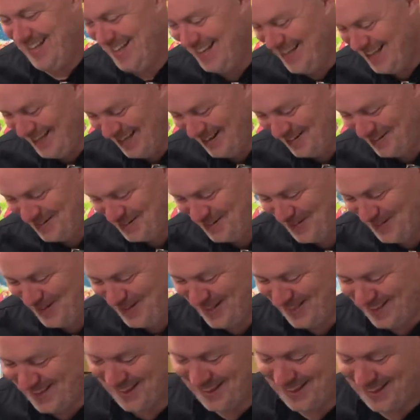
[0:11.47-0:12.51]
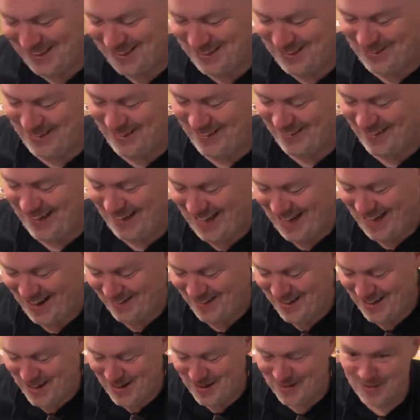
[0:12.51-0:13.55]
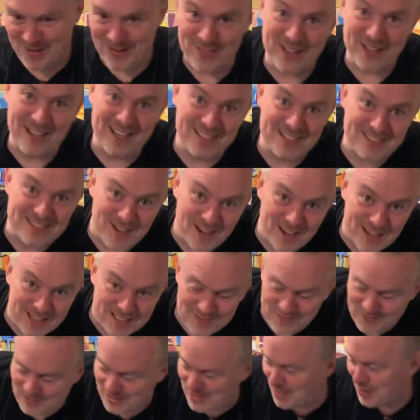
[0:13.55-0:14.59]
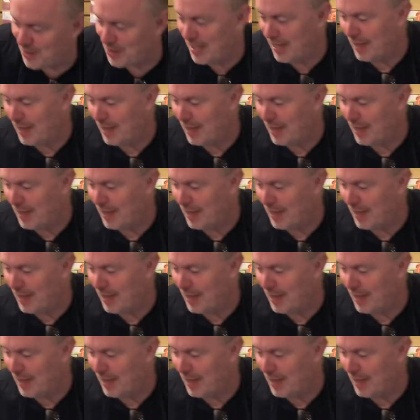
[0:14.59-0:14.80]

That was what we were thinking of doing right now. We were thinking of starting this video like